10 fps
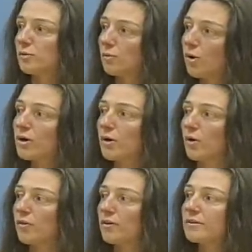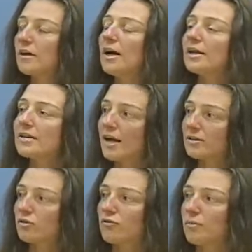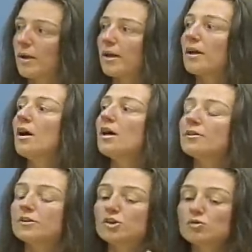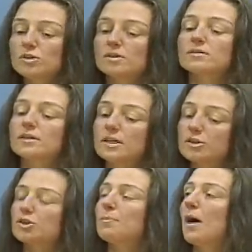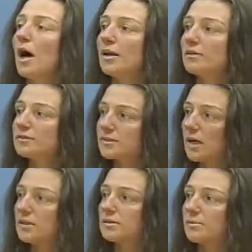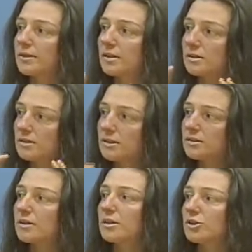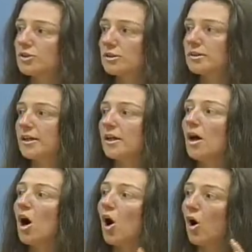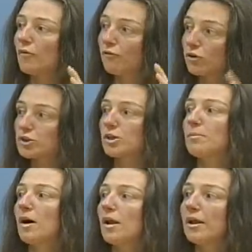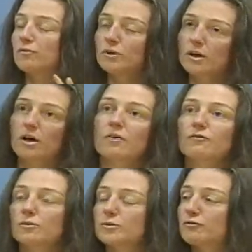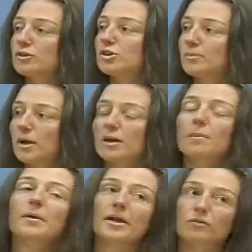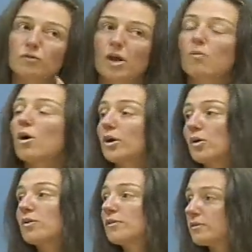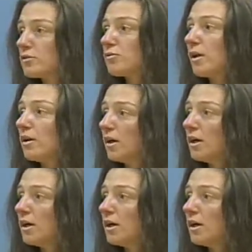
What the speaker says: We're working on this. 9th of May, the unions in Japan have started making it an international day for Jamal, and we are, from the Free Jamal campaign, we are working on this as well.